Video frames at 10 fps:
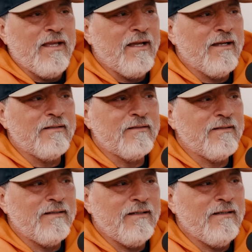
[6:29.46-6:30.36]
and
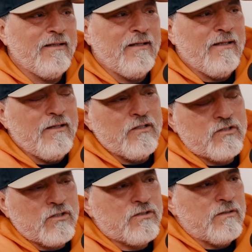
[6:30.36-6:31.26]
it's
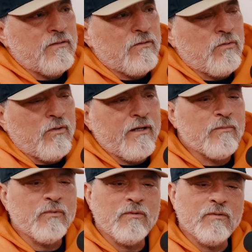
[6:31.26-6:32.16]
just an
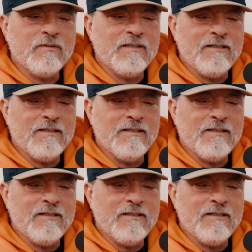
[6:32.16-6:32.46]
incredible